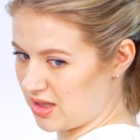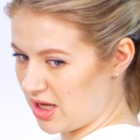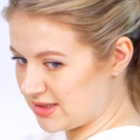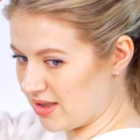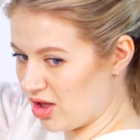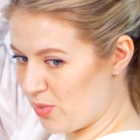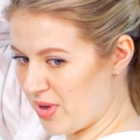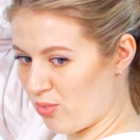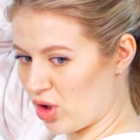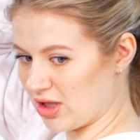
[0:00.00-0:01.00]
it's a little
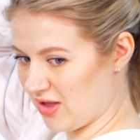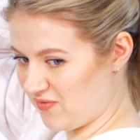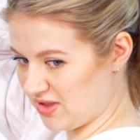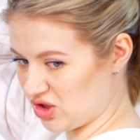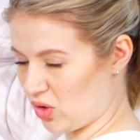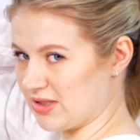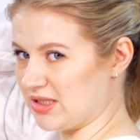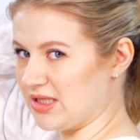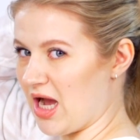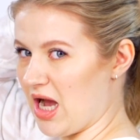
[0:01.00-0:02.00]
bit more lifted towards the
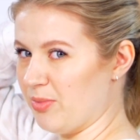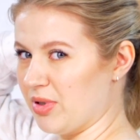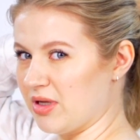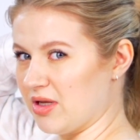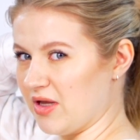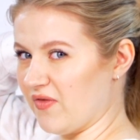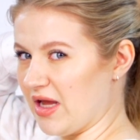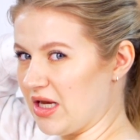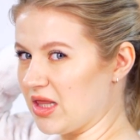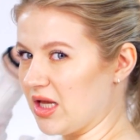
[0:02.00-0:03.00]
top, if
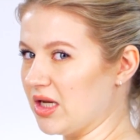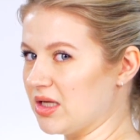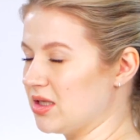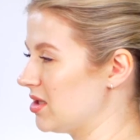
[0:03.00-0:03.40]
anything.